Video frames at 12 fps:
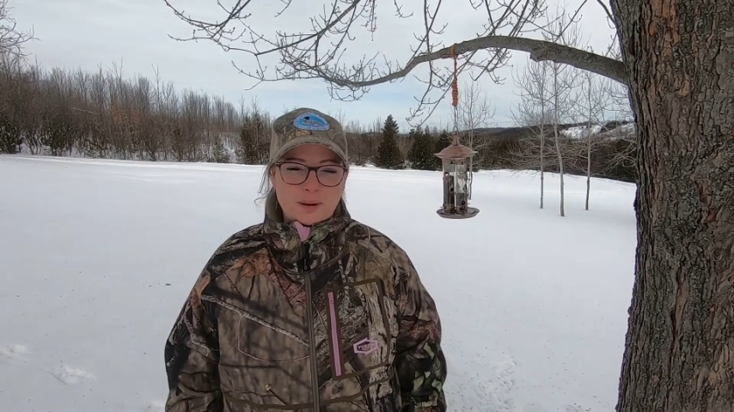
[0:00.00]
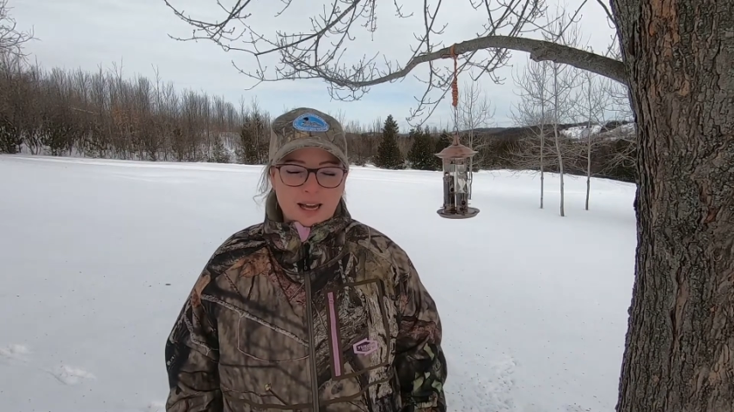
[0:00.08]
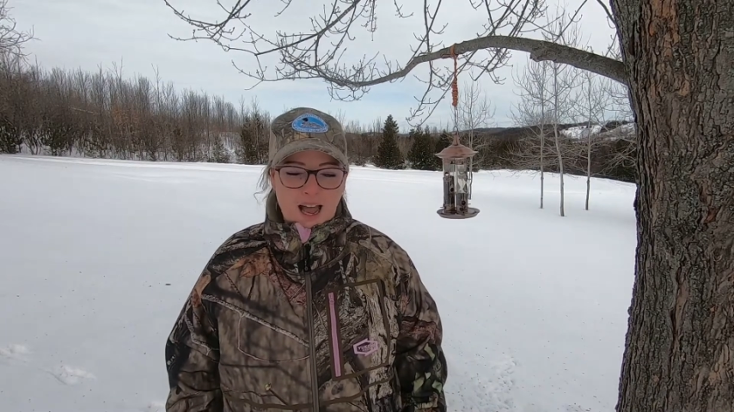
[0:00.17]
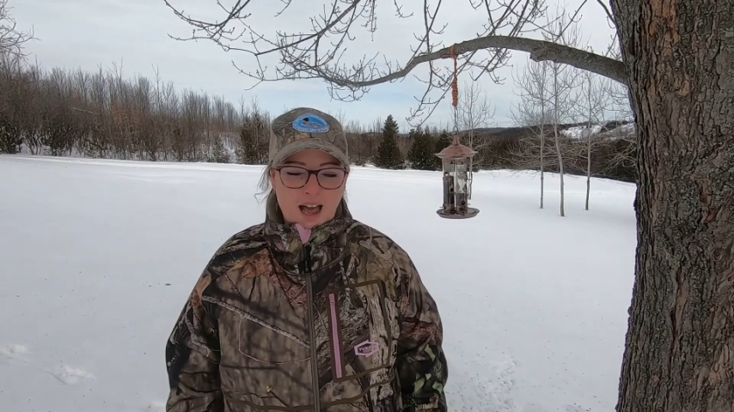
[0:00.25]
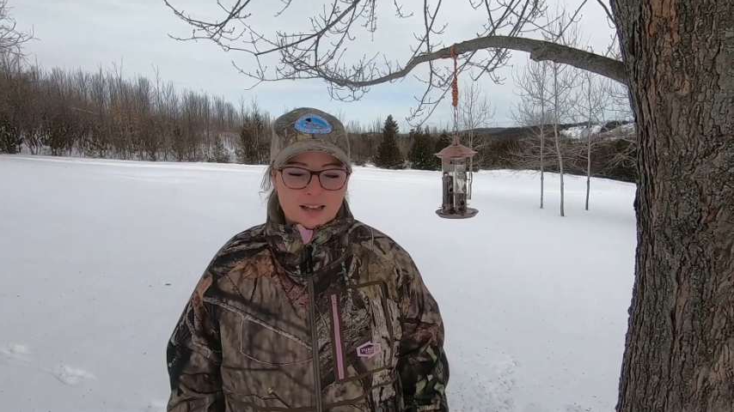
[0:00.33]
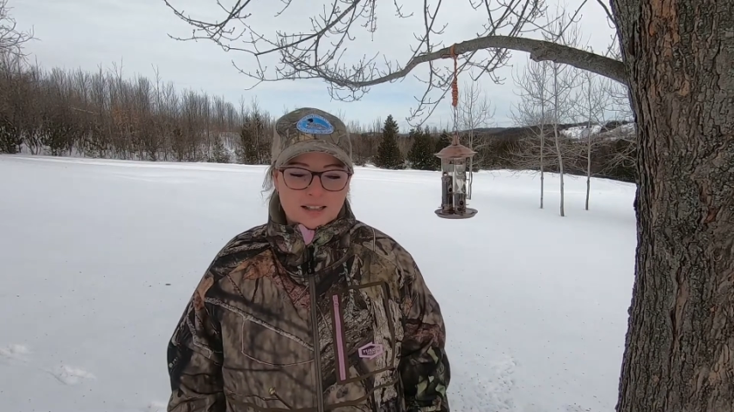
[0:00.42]

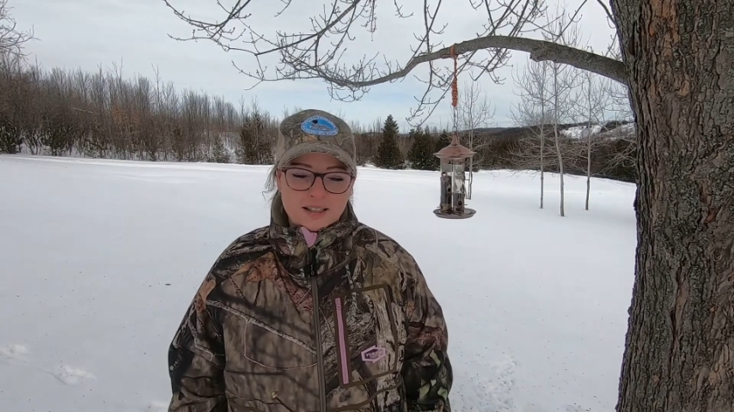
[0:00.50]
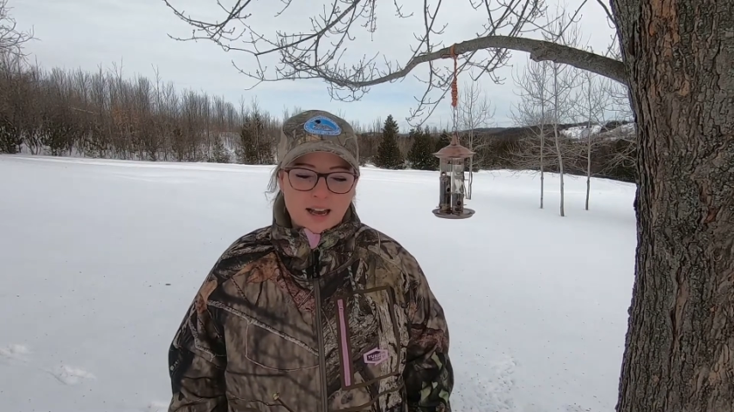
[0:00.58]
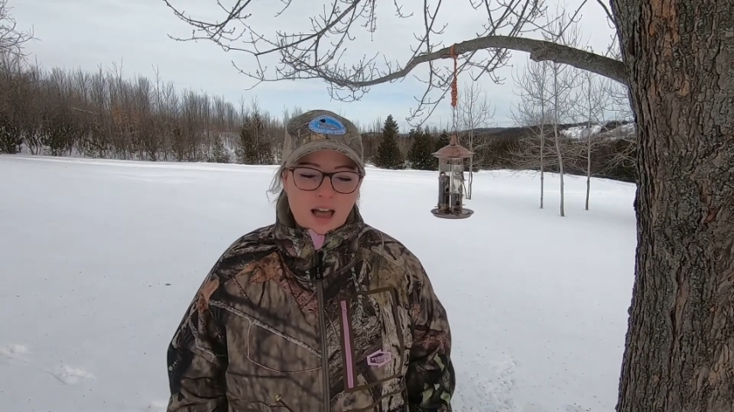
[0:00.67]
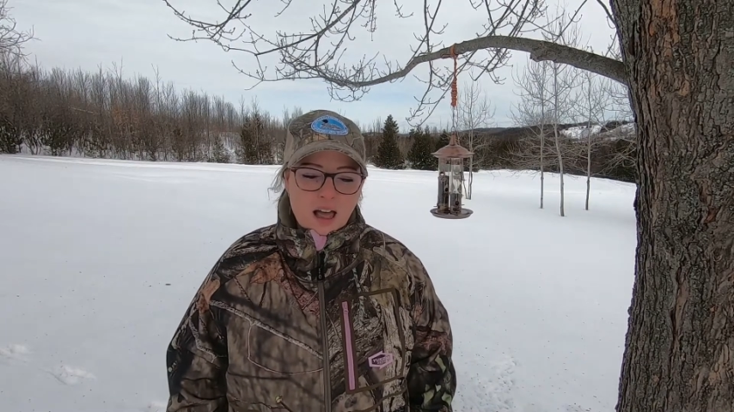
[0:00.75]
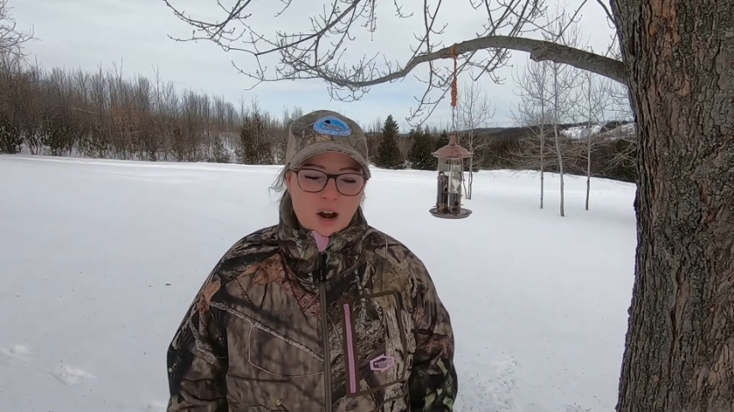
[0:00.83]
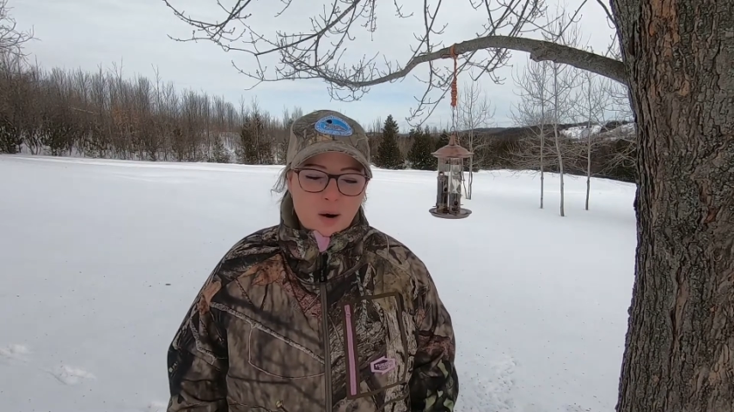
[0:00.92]
because
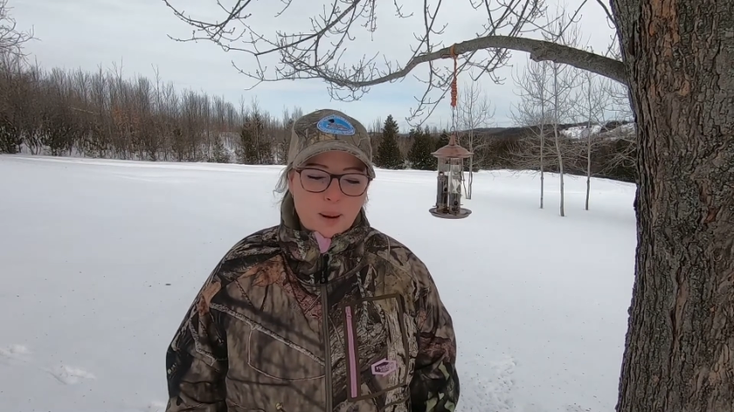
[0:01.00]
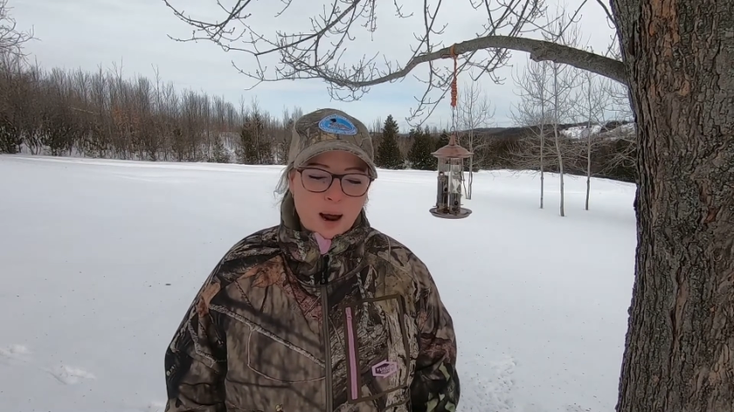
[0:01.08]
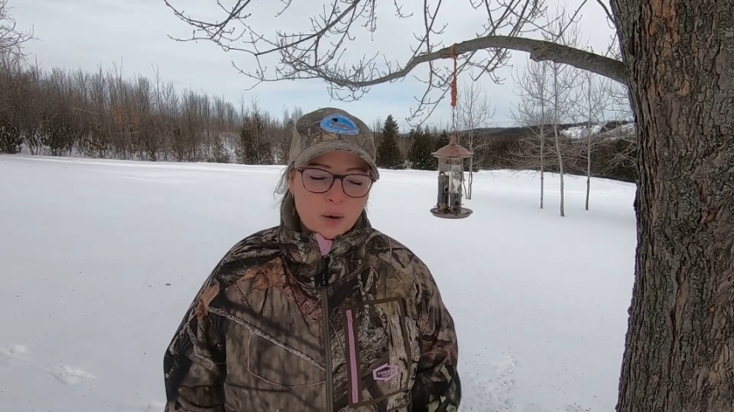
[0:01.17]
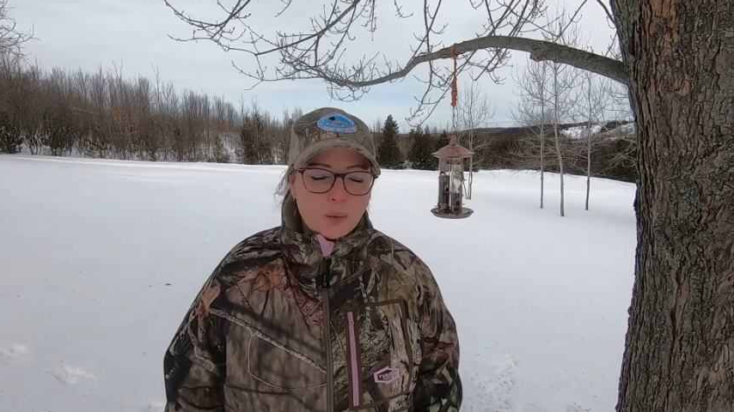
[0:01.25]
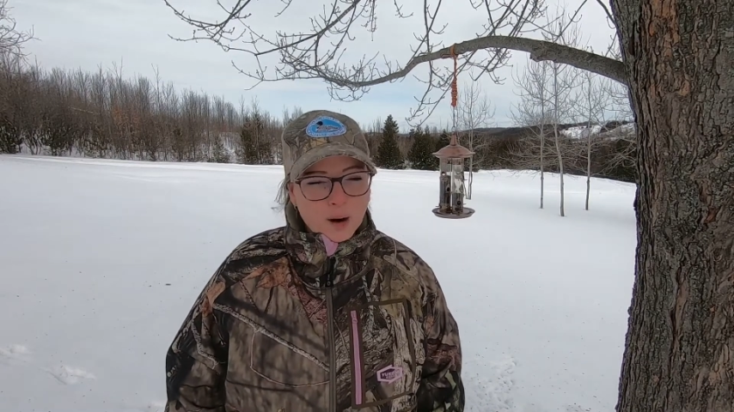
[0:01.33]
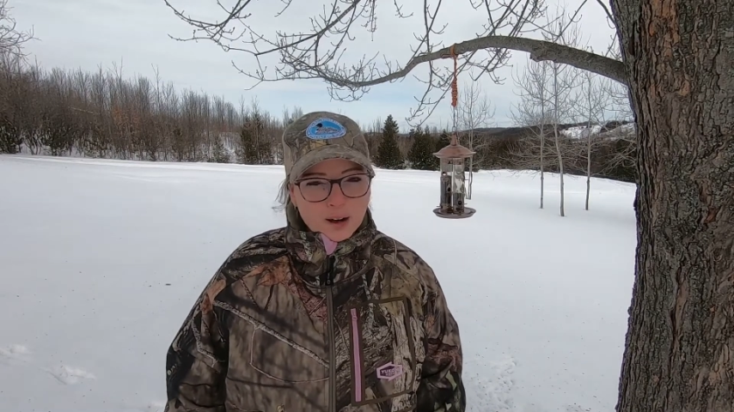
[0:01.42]
no
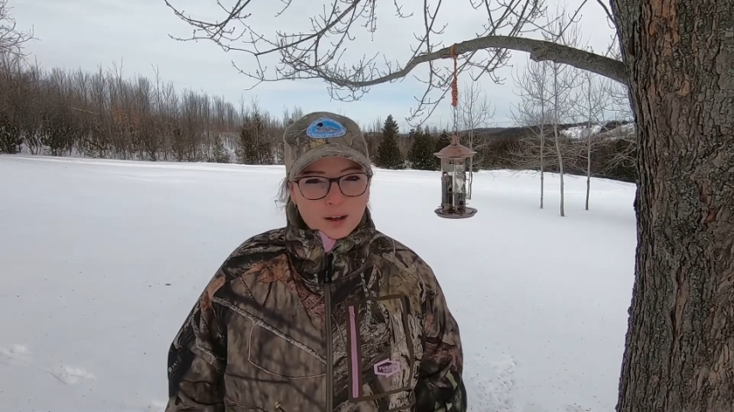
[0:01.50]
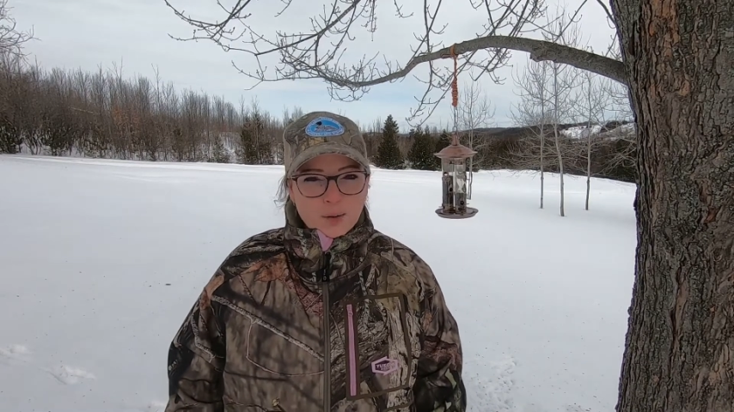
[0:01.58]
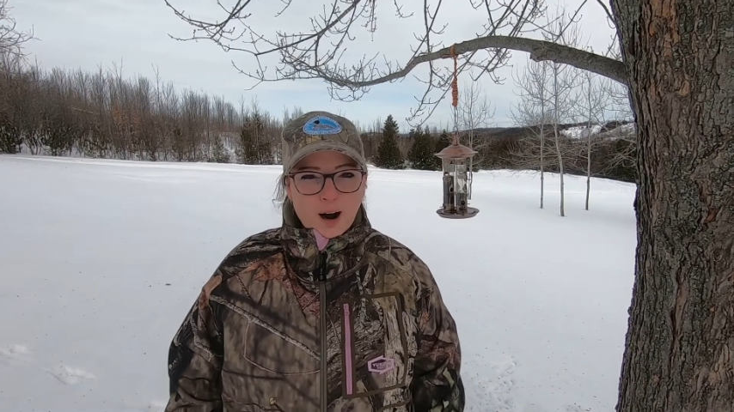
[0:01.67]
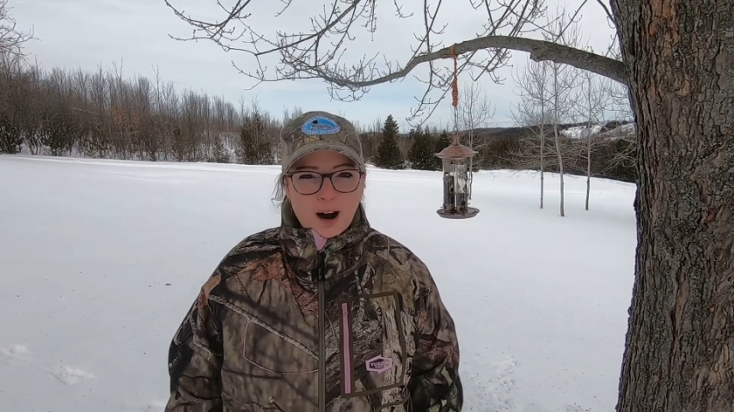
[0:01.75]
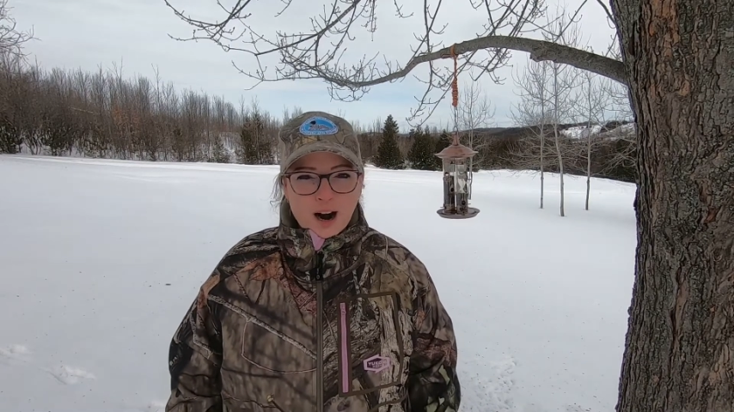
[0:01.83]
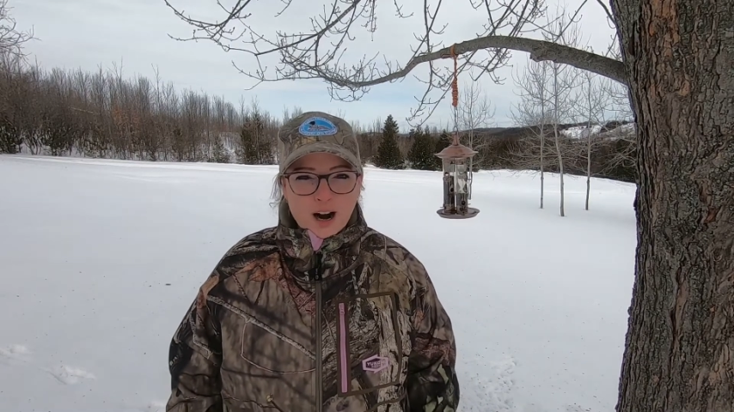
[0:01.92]
matter where you
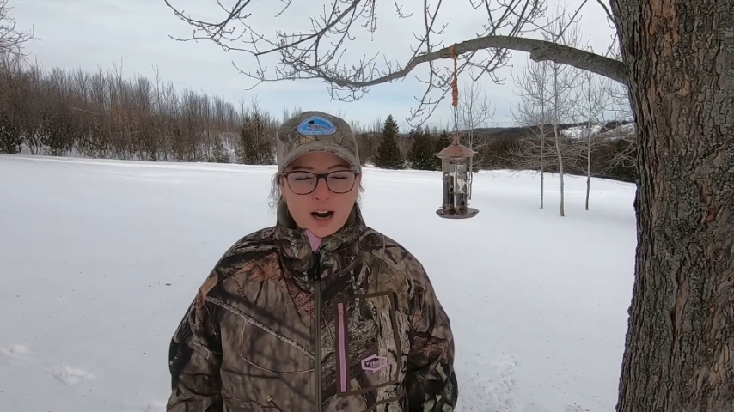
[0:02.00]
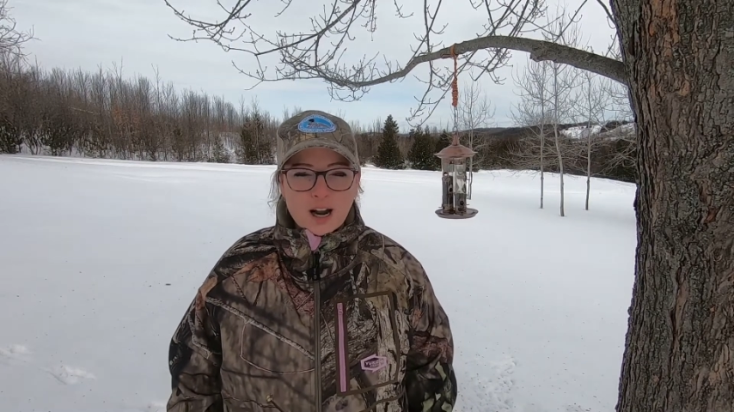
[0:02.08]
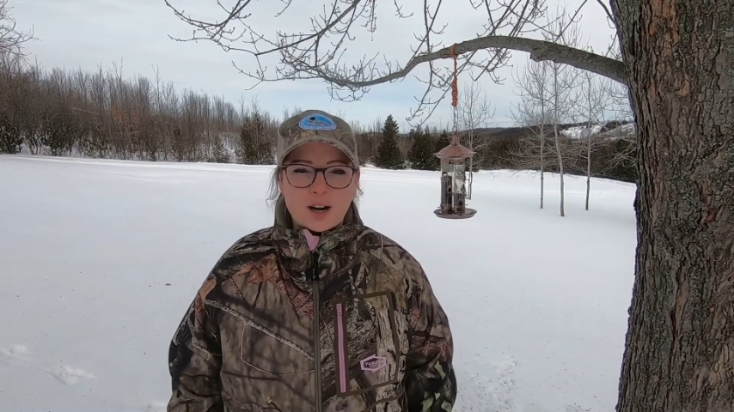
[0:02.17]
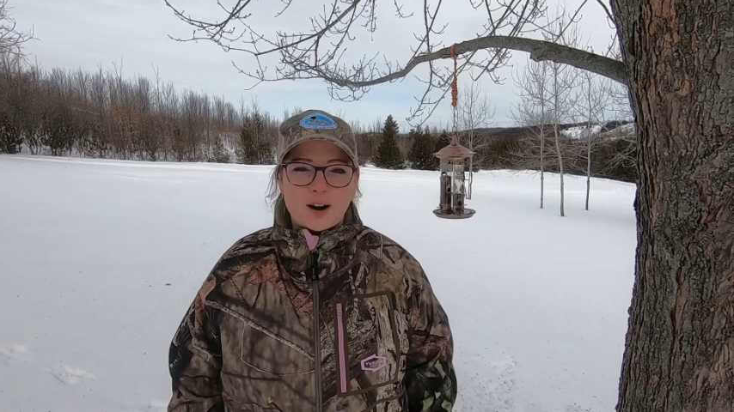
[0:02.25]
are,